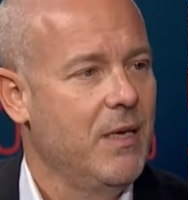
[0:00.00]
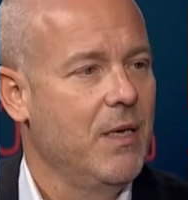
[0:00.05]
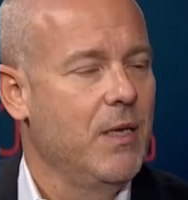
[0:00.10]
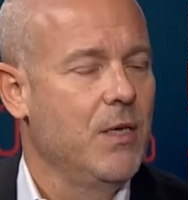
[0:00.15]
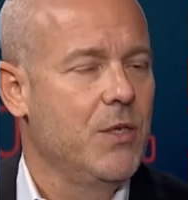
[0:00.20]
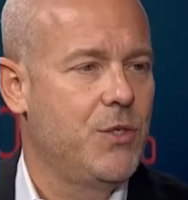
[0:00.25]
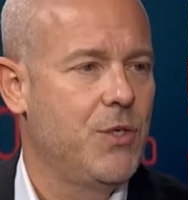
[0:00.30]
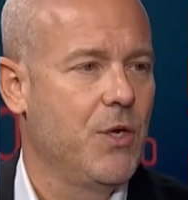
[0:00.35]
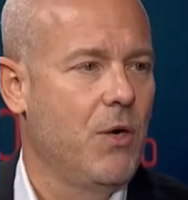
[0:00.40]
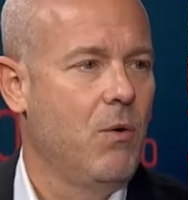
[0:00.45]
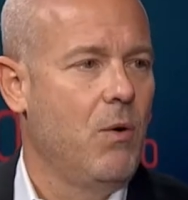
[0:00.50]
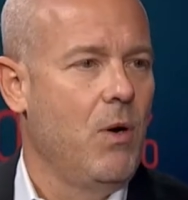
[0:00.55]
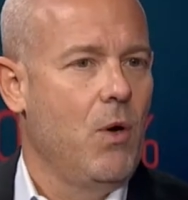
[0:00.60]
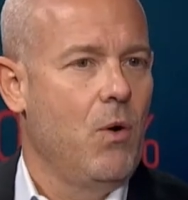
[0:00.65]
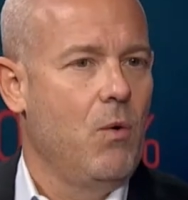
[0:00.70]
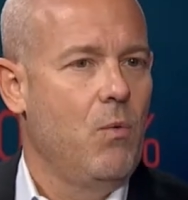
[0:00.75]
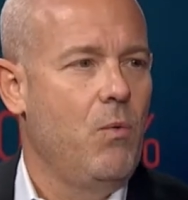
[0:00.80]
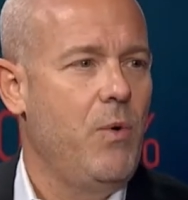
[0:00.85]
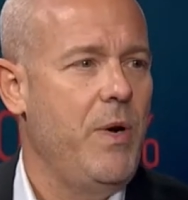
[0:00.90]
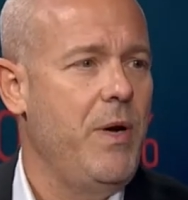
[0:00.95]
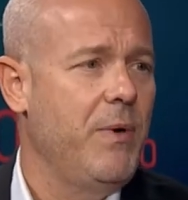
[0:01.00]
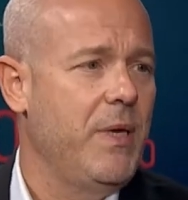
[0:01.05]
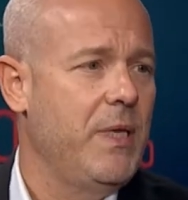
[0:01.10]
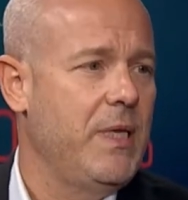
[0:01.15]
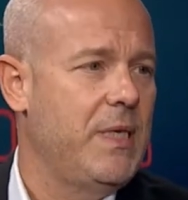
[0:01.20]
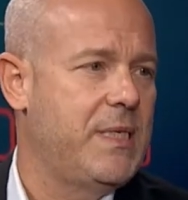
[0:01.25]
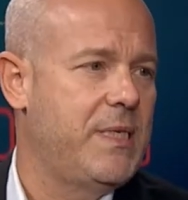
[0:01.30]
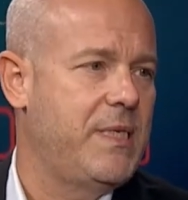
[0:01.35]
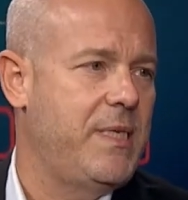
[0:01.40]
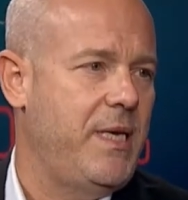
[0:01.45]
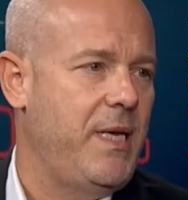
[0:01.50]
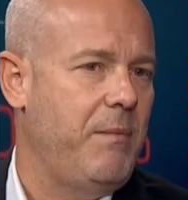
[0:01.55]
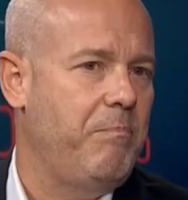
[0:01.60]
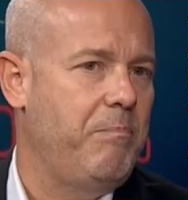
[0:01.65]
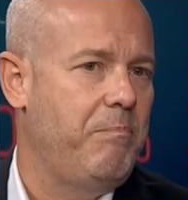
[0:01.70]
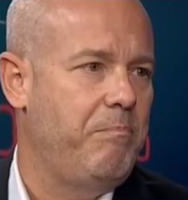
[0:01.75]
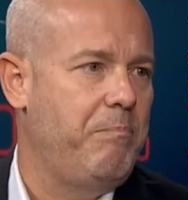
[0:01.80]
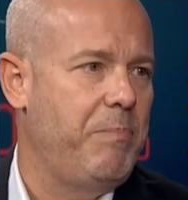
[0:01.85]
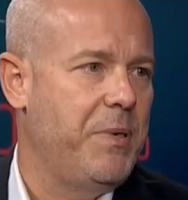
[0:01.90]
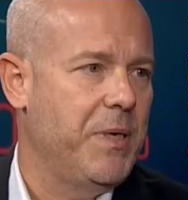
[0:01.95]
So we really see
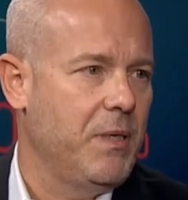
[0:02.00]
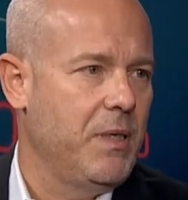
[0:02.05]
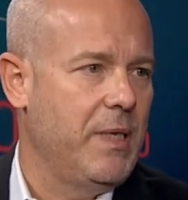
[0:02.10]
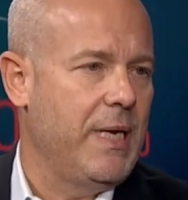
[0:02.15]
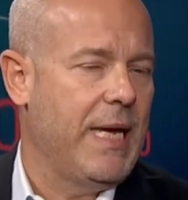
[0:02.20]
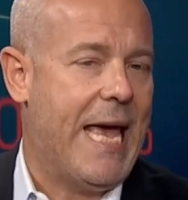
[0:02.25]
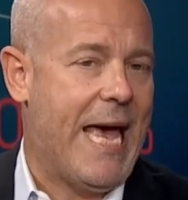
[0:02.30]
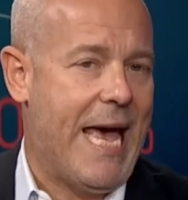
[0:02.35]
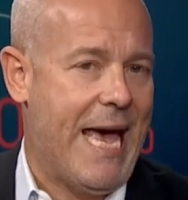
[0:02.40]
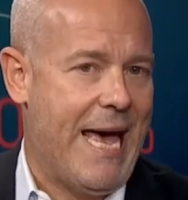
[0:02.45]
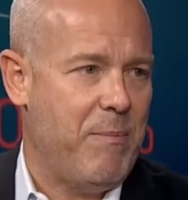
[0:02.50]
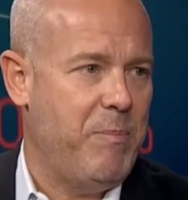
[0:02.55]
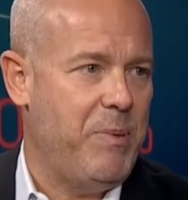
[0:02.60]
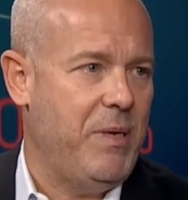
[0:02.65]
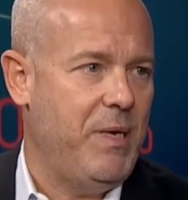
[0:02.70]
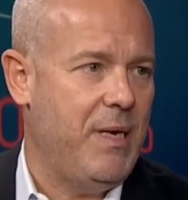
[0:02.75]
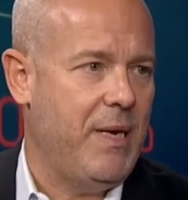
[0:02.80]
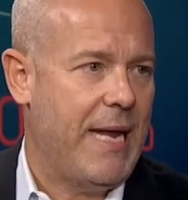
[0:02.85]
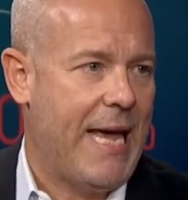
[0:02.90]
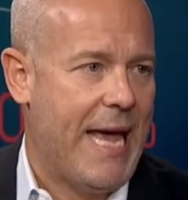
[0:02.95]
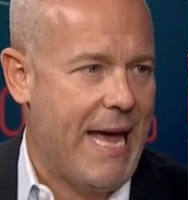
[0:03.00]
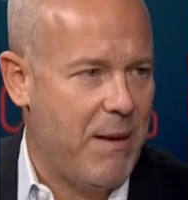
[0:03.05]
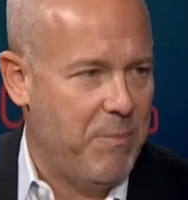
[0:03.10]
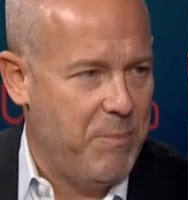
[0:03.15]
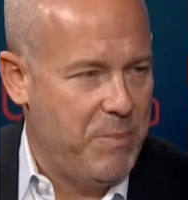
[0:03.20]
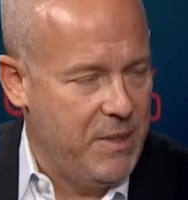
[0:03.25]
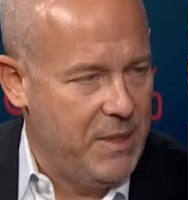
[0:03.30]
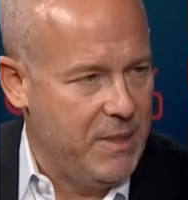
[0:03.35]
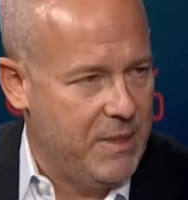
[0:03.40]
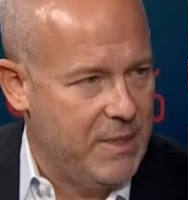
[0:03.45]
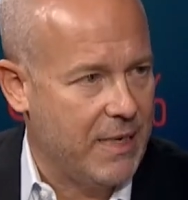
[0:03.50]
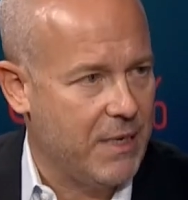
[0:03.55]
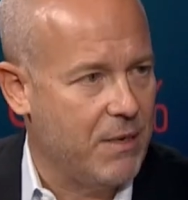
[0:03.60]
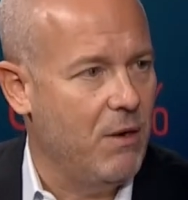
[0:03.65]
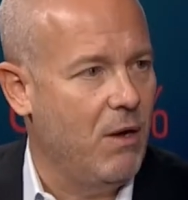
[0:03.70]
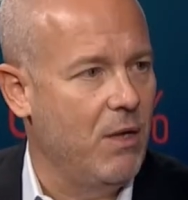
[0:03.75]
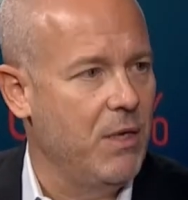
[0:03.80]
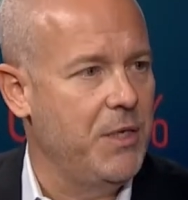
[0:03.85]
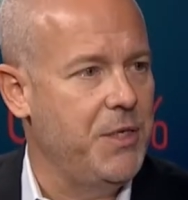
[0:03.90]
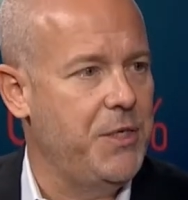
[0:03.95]
building Hapbee and Hapbee
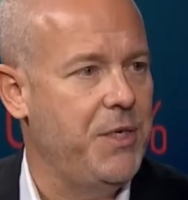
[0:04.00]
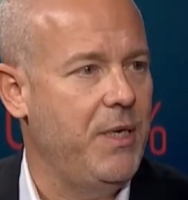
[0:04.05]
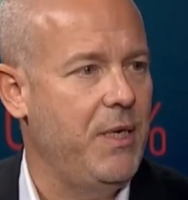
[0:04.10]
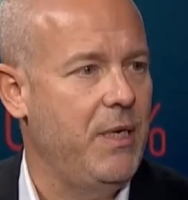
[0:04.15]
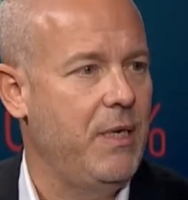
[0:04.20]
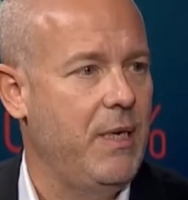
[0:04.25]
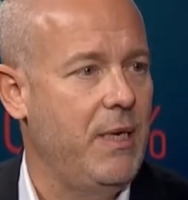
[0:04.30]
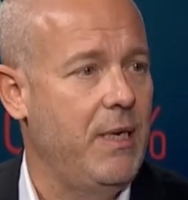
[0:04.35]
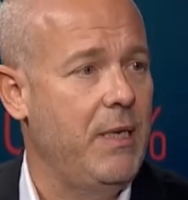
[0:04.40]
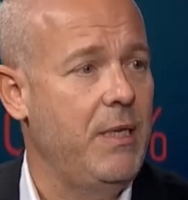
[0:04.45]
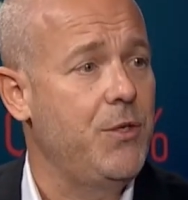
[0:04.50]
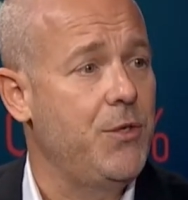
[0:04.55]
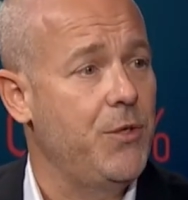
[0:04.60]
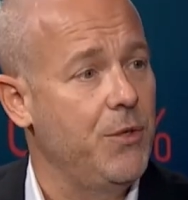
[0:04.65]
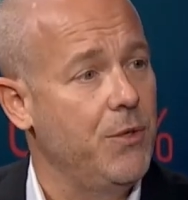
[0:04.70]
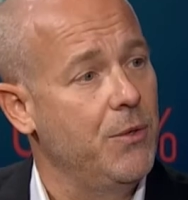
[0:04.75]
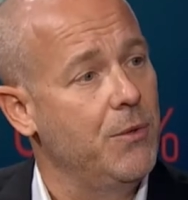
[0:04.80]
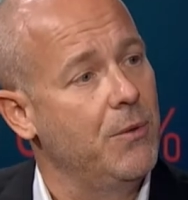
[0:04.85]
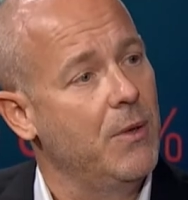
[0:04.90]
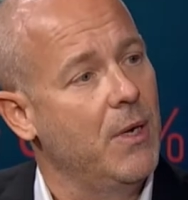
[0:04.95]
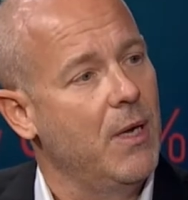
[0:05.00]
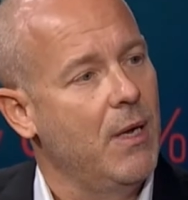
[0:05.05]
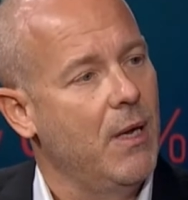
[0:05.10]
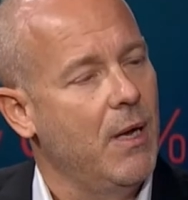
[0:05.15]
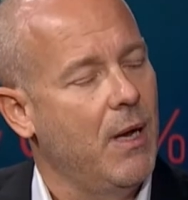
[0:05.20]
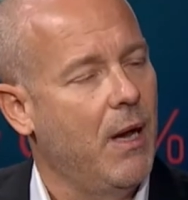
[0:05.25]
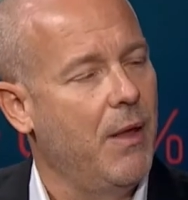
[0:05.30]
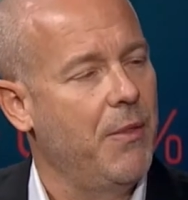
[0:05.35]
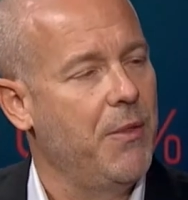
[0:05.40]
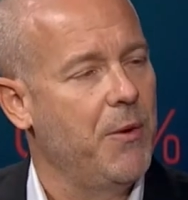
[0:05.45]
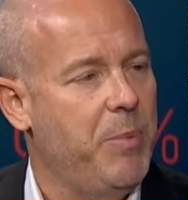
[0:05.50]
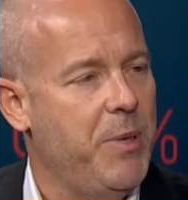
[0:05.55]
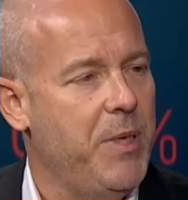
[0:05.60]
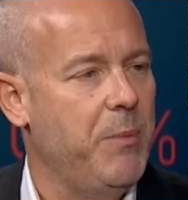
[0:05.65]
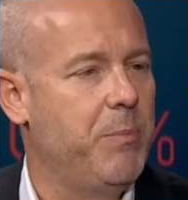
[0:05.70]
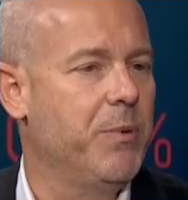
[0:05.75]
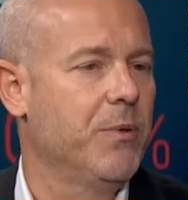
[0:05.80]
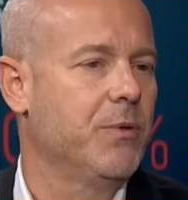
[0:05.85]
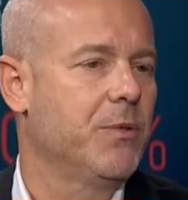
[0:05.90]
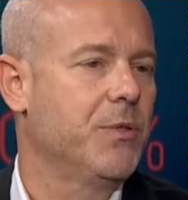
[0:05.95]
technology into other
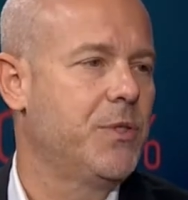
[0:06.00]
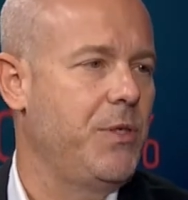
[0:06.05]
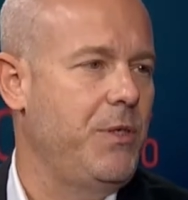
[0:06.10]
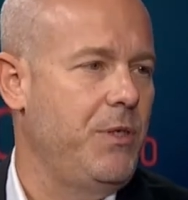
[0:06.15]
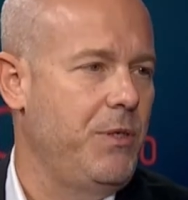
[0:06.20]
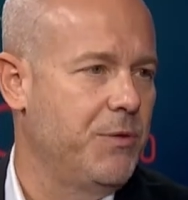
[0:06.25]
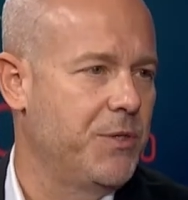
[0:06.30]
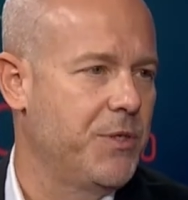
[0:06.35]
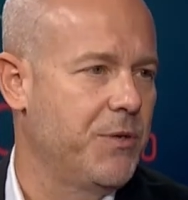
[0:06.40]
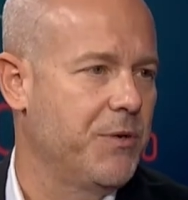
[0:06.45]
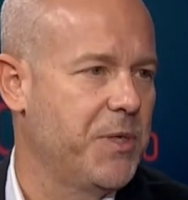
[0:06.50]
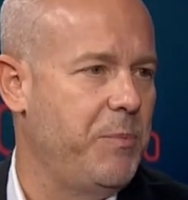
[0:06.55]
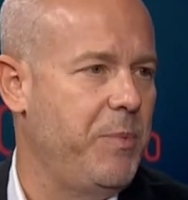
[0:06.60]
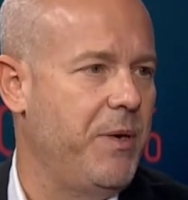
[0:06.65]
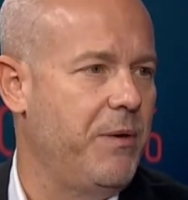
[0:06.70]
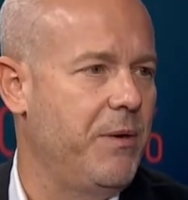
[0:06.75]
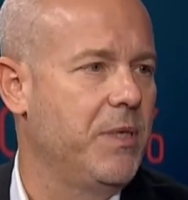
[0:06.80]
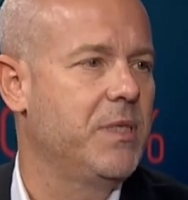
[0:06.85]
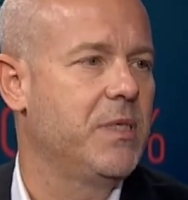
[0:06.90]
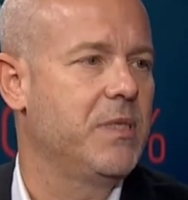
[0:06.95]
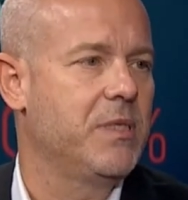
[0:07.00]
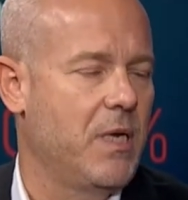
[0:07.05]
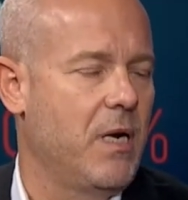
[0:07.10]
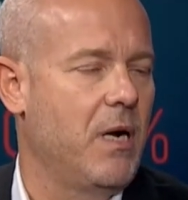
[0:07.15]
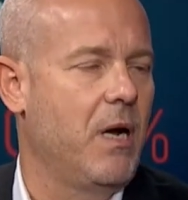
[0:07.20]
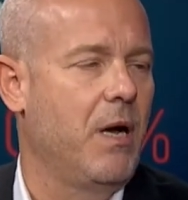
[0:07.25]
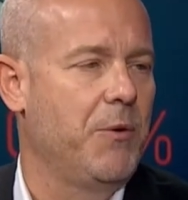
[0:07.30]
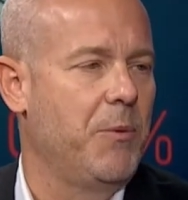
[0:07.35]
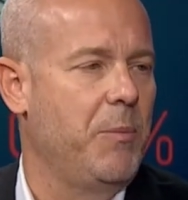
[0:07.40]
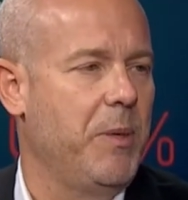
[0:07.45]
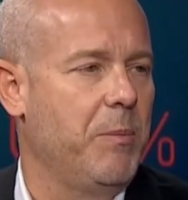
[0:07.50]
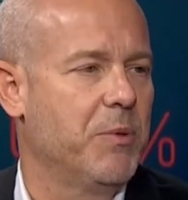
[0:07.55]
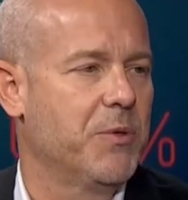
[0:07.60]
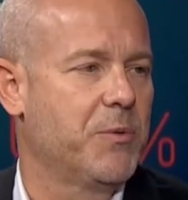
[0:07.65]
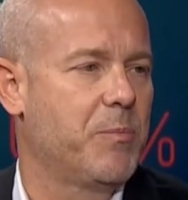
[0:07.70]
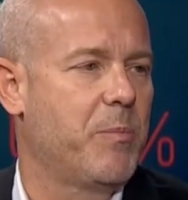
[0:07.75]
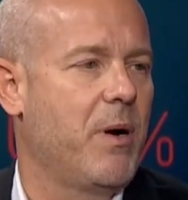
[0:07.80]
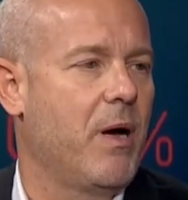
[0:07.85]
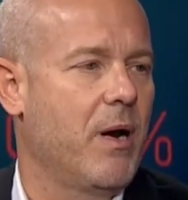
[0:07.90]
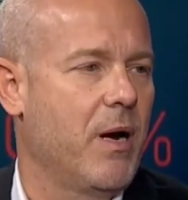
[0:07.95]
people's user experiences and other
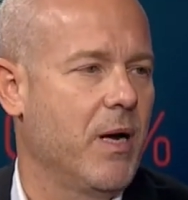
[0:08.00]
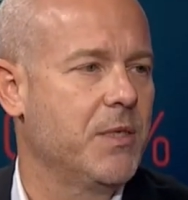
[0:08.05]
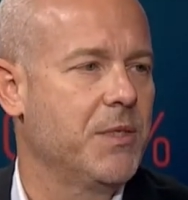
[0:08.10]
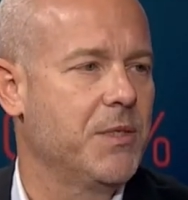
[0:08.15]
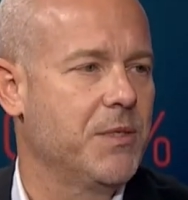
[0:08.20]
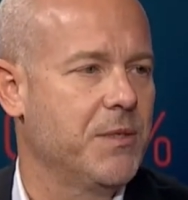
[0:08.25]
people's products.